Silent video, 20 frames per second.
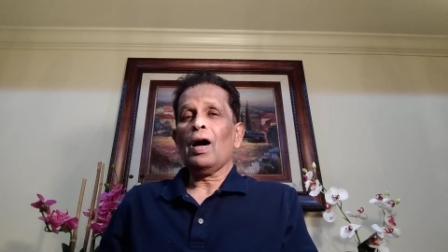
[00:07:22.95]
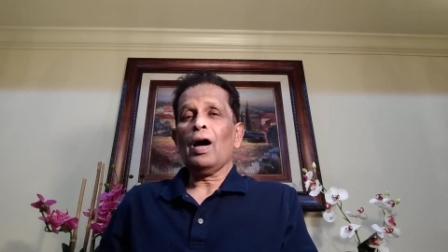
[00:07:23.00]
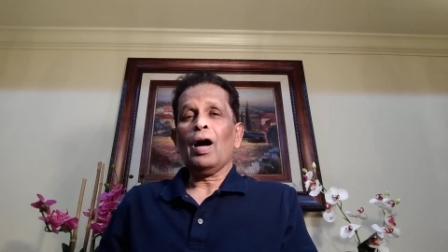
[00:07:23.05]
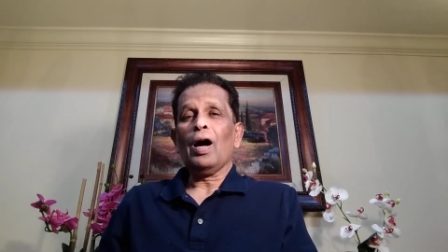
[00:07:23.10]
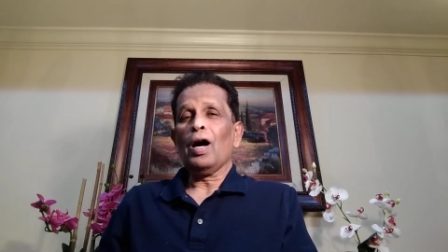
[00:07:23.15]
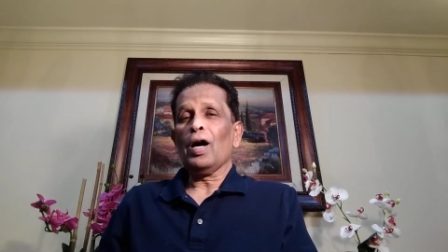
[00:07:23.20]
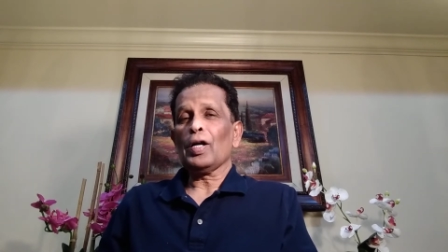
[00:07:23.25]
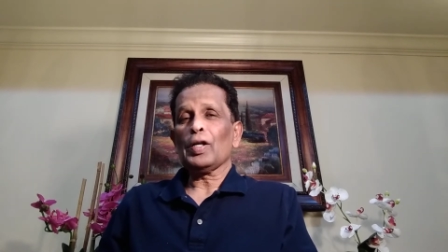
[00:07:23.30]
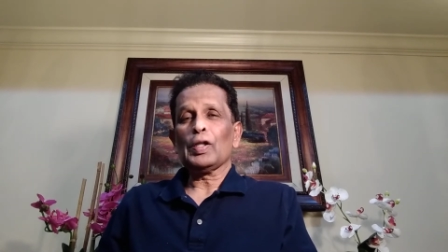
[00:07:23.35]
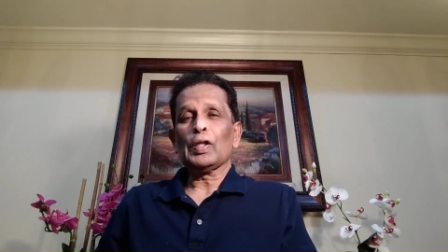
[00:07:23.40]

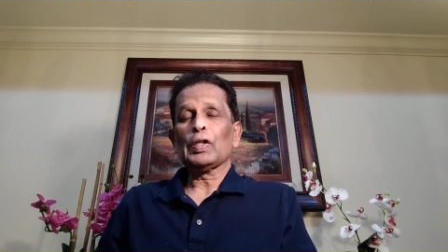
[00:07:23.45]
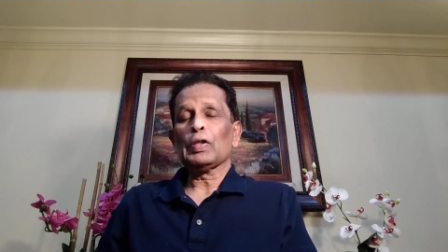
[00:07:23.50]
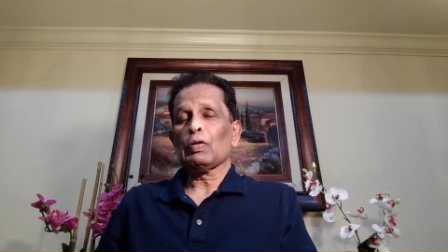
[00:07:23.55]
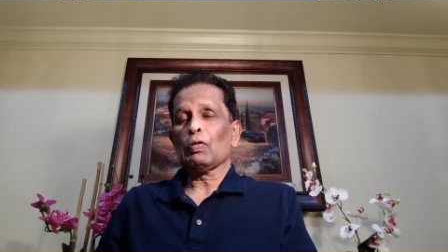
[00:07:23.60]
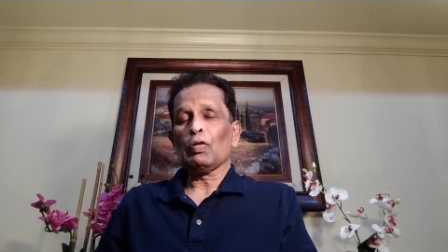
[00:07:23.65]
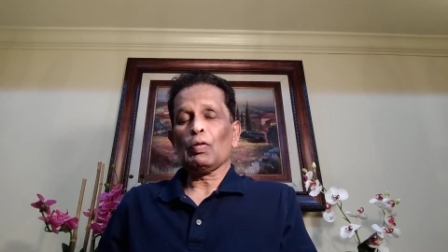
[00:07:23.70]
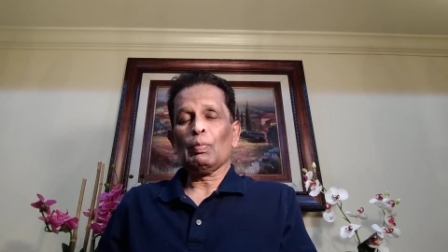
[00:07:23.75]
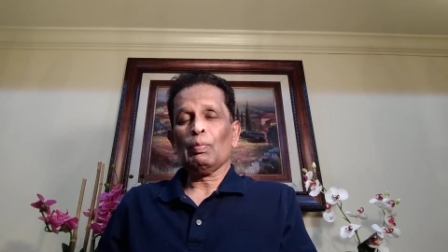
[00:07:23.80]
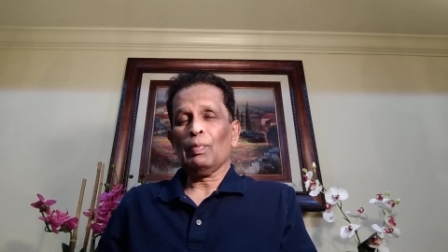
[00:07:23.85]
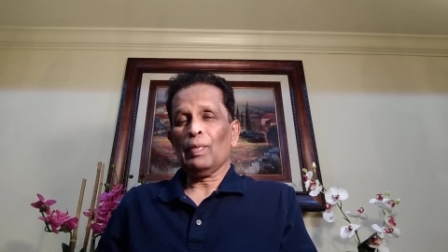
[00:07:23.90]
or in
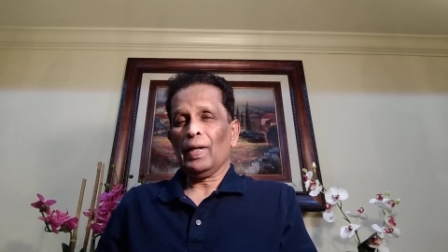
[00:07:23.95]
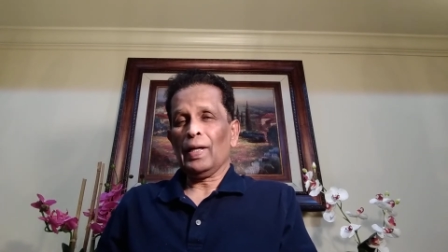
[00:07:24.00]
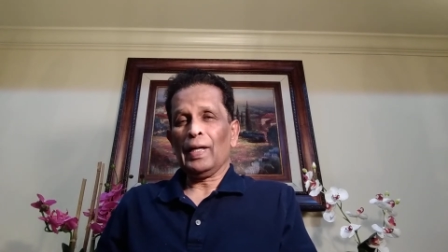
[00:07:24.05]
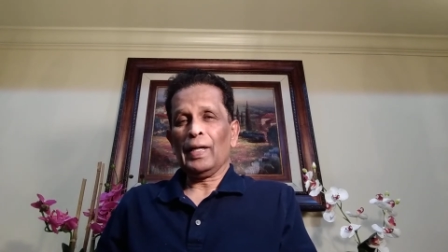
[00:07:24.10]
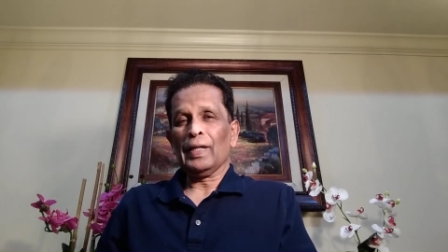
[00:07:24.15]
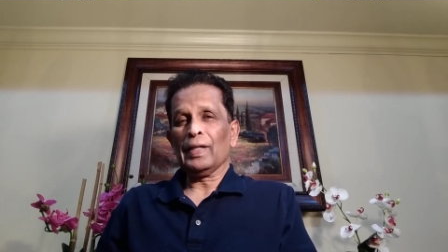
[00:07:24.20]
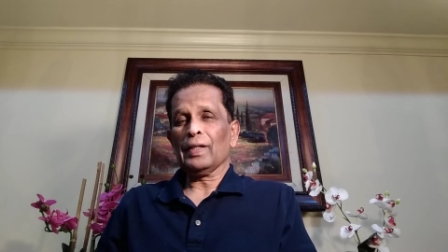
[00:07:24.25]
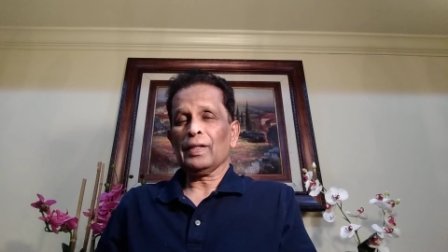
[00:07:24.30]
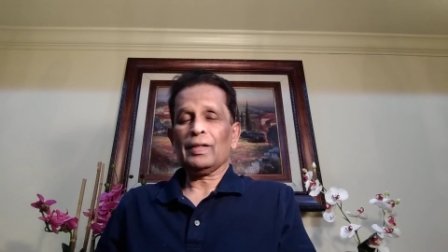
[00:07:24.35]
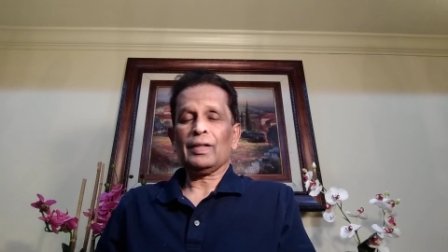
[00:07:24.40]
your
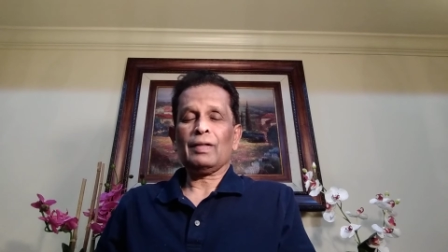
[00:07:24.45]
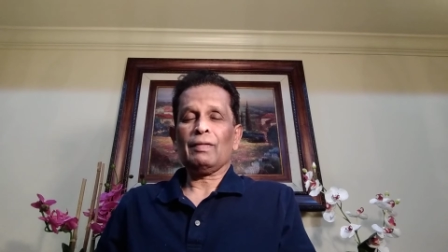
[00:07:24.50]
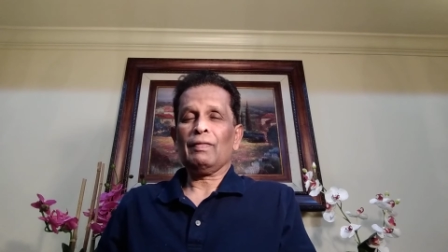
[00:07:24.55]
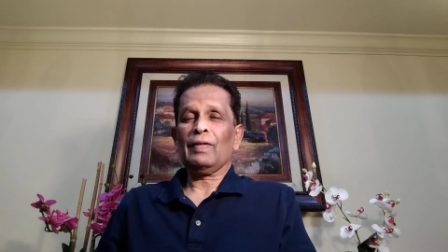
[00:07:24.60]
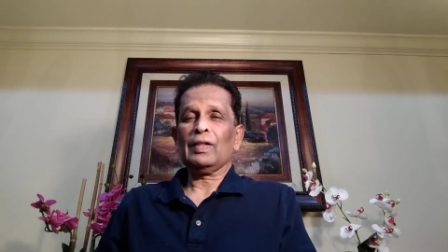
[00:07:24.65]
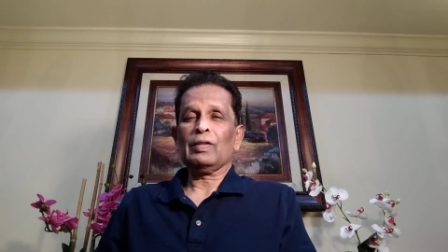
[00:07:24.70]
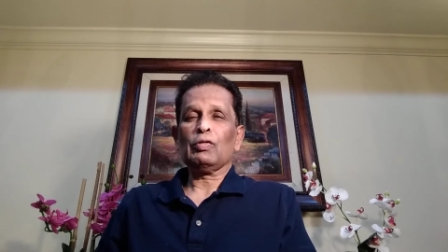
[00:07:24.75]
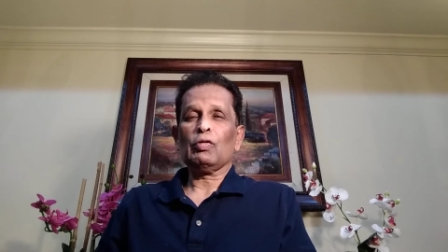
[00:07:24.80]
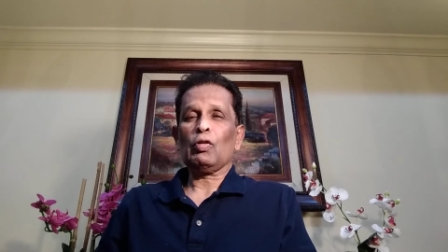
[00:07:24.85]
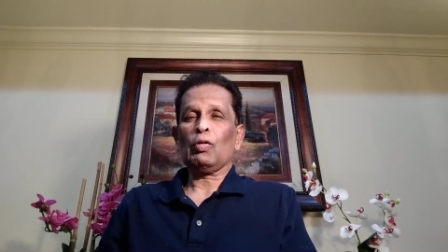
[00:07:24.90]
mind,
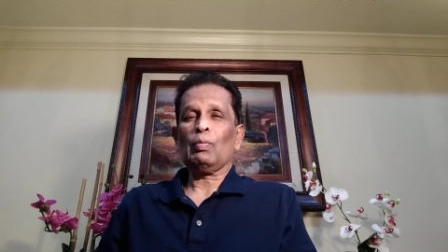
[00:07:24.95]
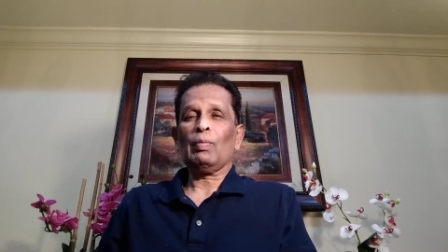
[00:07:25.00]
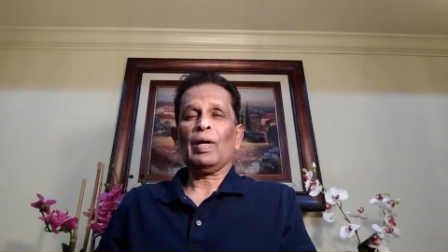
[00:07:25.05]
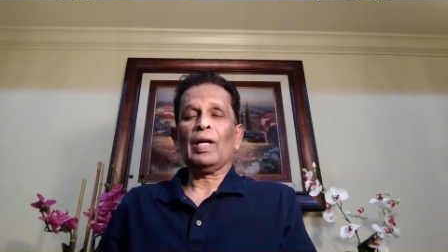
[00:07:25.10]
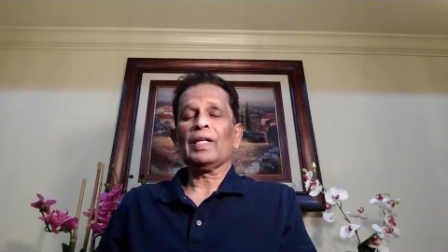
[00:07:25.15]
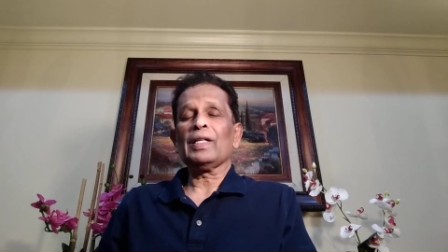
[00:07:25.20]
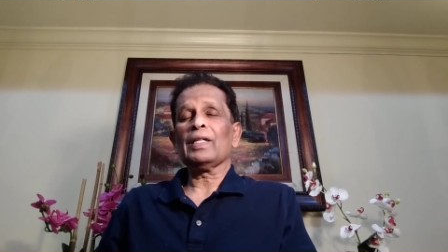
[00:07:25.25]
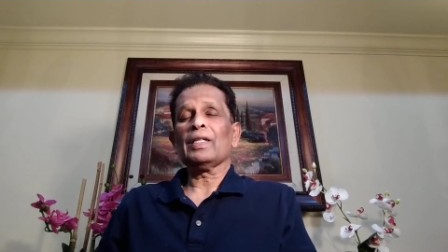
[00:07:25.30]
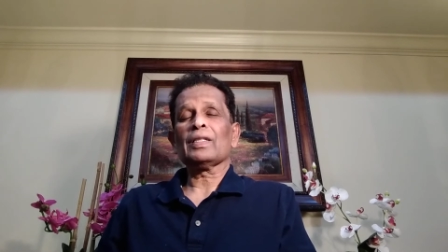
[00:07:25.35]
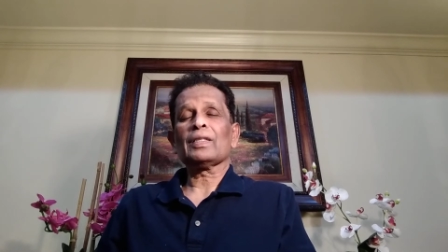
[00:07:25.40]
when your
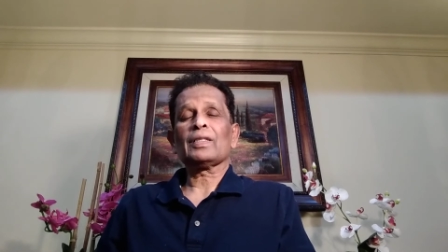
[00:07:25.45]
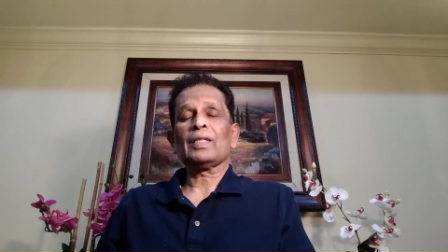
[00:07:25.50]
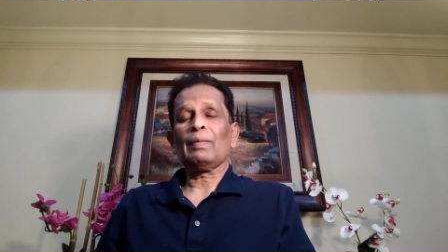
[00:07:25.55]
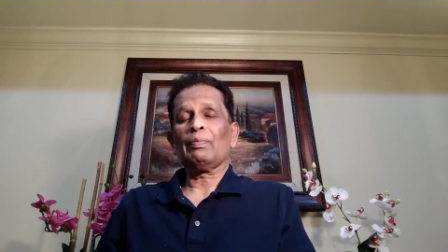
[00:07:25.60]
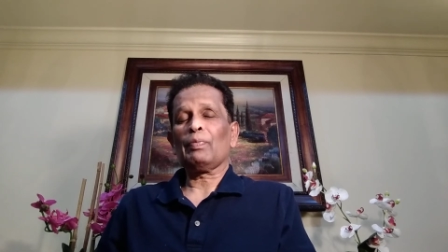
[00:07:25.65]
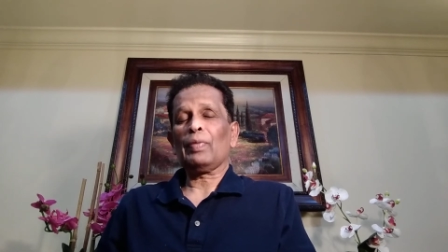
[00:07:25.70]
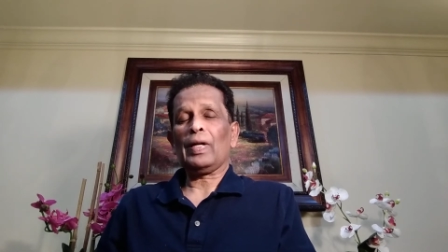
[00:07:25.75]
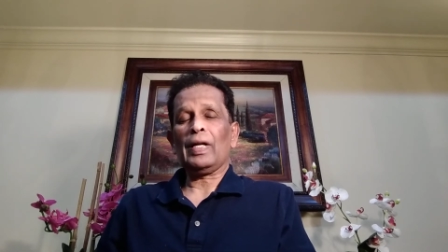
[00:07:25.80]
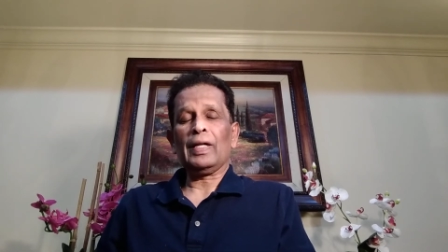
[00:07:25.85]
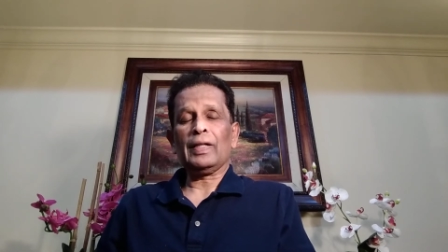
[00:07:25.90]
mind is
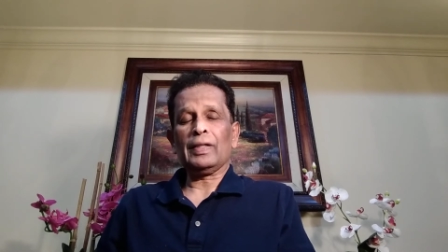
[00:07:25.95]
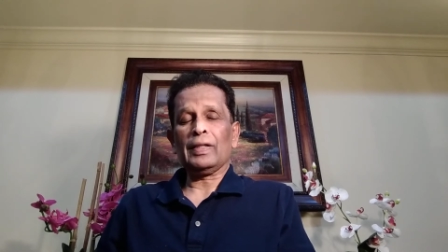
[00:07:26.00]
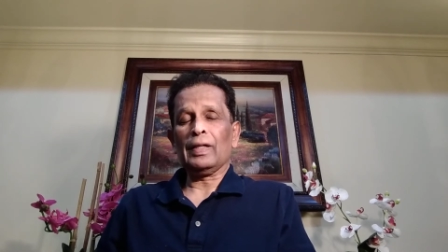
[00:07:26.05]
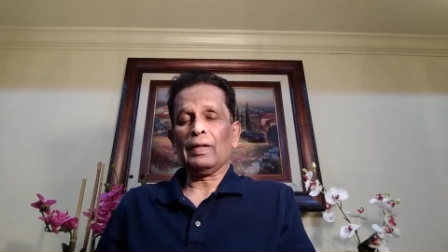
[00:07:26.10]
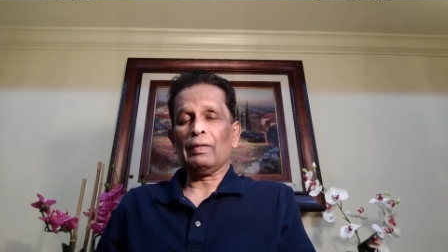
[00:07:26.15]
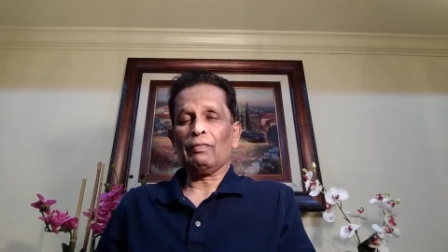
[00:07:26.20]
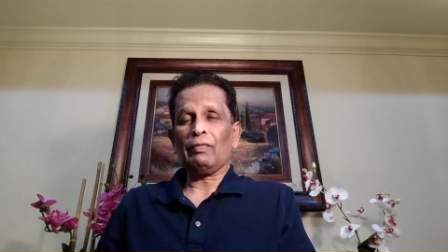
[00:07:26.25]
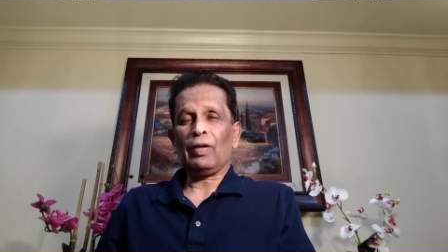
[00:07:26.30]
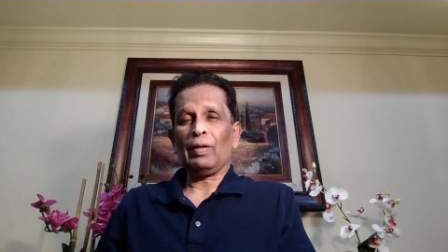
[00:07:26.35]
separated